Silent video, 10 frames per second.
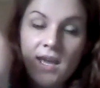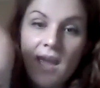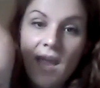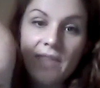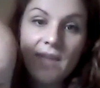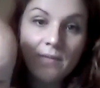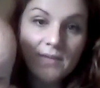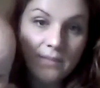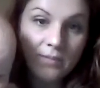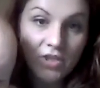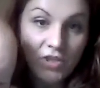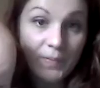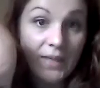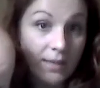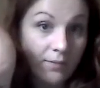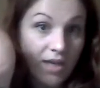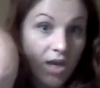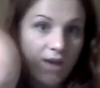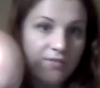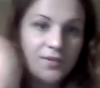and then I was able to just peel it right
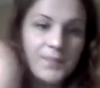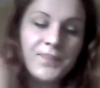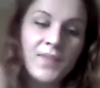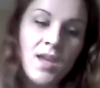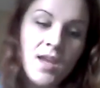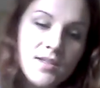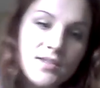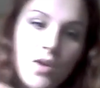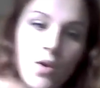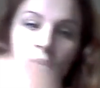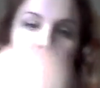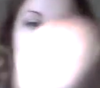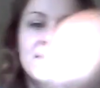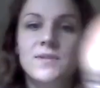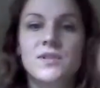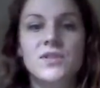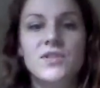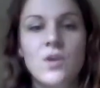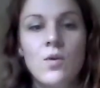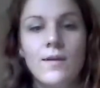off. So it was so